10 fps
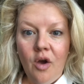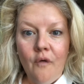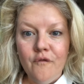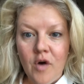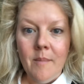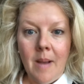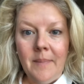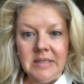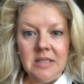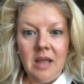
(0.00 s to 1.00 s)
from a
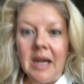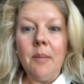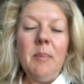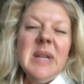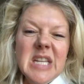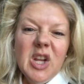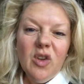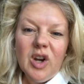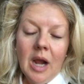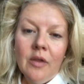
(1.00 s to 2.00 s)

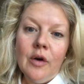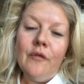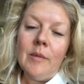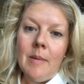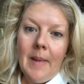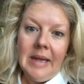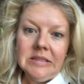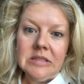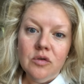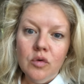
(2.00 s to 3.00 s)
particular color from a paint
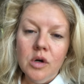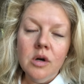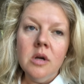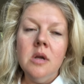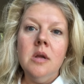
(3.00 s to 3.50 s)
store,